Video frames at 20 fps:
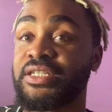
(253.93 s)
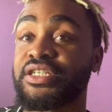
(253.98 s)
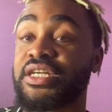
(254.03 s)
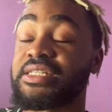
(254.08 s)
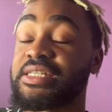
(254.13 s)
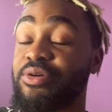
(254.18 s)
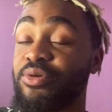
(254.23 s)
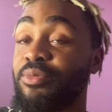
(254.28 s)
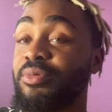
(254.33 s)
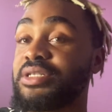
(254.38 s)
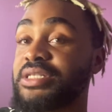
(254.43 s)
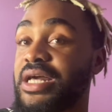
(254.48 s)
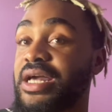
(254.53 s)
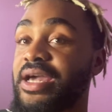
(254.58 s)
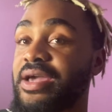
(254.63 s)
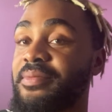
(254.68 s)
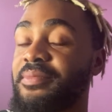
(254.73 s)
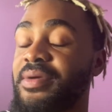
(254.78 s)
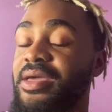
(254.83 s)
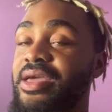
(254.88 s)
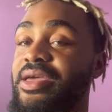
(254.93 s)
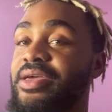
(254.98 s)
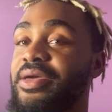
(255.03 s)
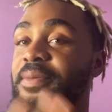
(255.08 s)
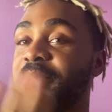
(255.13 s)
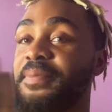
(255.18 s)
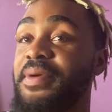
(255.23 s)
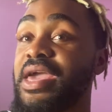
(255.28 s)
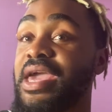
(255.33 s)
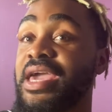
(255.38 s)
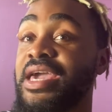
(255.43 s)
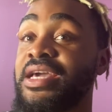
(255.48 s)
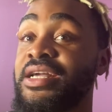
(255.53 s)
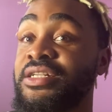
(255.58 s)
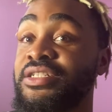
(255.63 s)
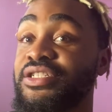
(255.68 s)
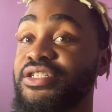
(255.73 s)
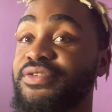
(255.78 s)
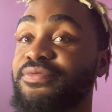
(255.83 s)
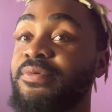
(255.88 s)
say it one more time,
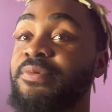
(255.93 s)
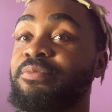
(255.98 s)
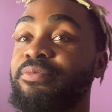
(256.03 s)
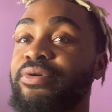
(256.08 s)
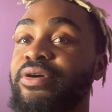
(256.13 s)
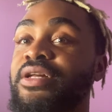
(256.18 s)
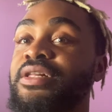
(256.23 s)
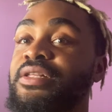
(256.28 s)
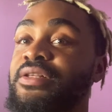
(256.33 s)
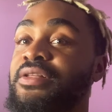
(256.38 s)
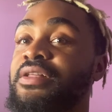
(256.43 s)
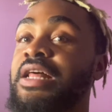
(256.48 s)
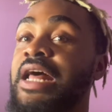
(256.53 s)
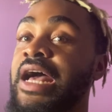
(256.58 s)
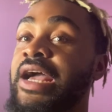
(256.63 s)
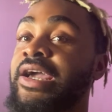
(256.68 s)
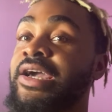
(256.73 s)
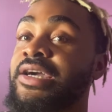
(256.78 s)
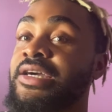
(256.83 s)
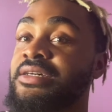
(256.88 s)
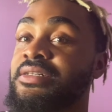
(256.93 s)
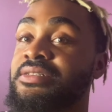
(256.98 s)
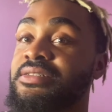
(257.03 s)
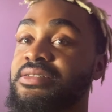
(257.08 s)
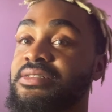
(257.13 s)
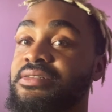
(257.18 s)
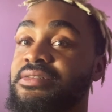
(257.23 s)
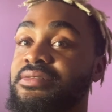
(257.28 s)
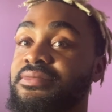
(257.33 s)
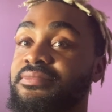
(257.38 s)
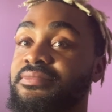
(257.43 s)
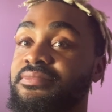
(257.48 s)
Paige from Pretty Little Liars,